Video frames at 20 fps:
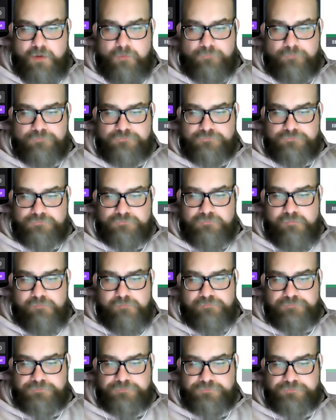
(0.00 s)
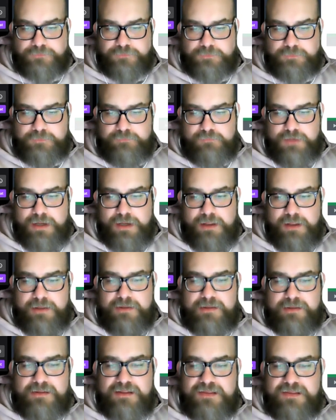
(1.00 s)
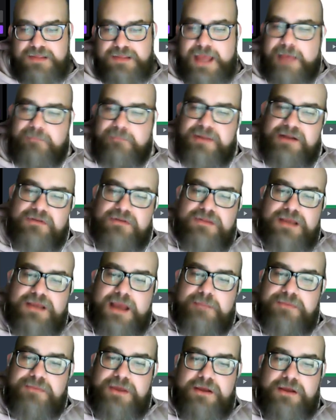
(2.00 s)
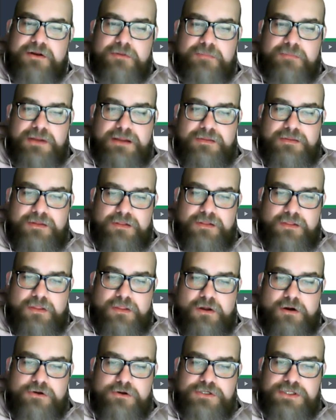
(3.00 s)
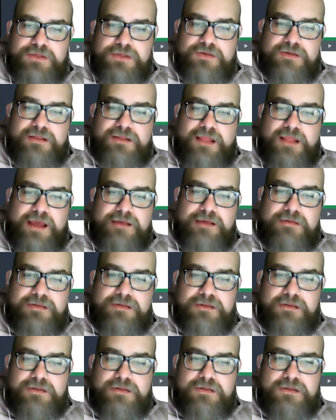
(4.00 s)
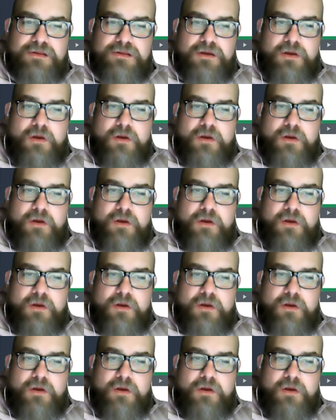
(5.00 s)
And folds 32%. This top pair, top kicker being the largest slices